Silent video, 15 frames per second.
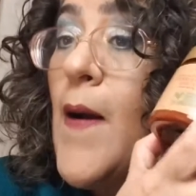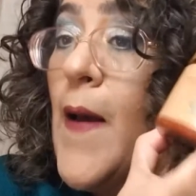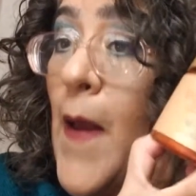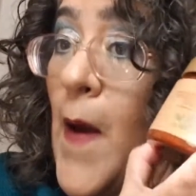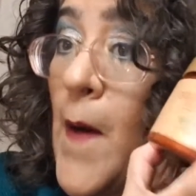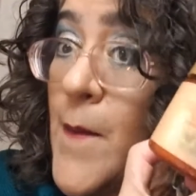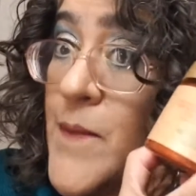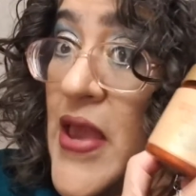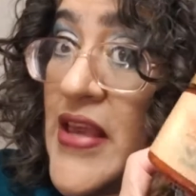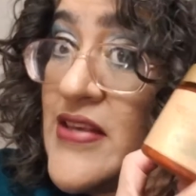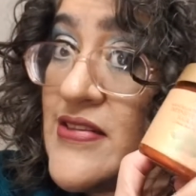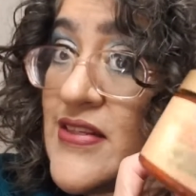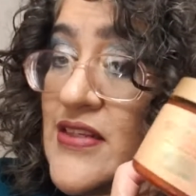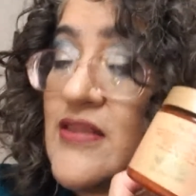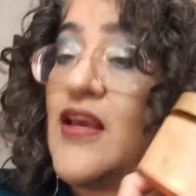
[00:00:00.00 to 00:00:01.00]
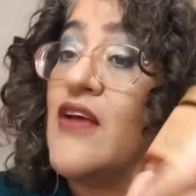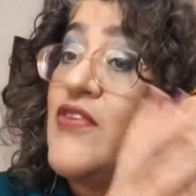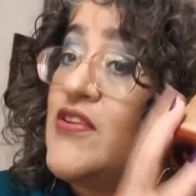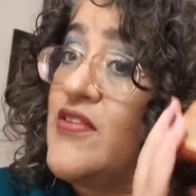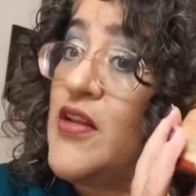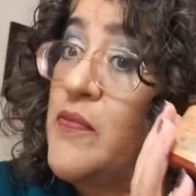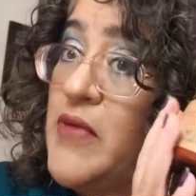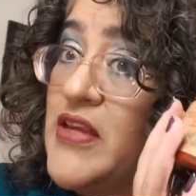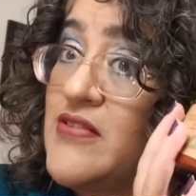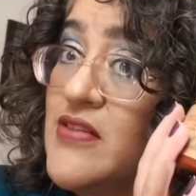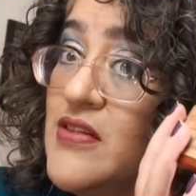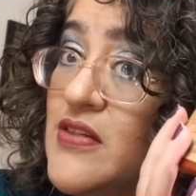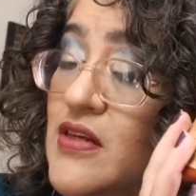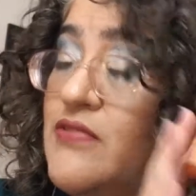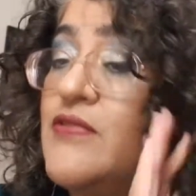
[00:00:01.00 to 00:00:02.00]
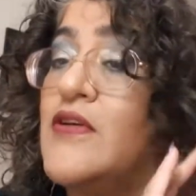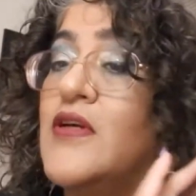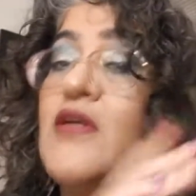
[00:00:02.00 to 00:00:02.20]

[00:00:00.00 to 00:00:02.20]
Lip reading: Amazing. Have I said amazing enough?